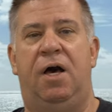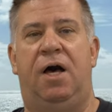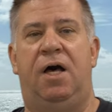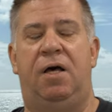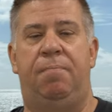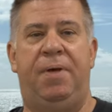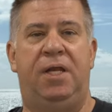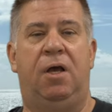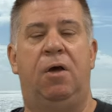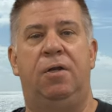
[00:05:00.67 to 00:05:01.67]
uh,
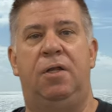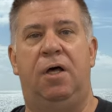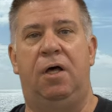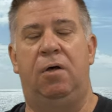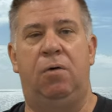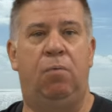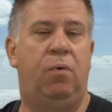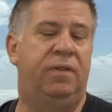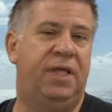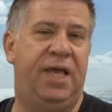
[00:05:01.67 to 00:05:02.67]
depending on uh,
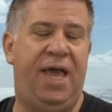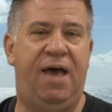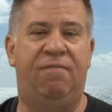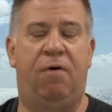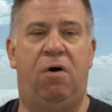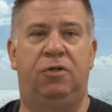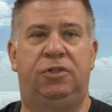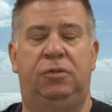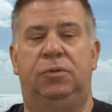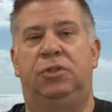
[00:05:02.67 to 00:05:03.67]
what they have
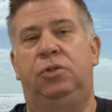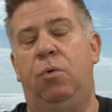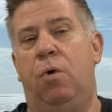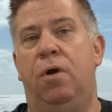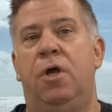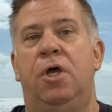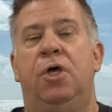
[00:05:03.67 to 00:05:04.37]
also in store.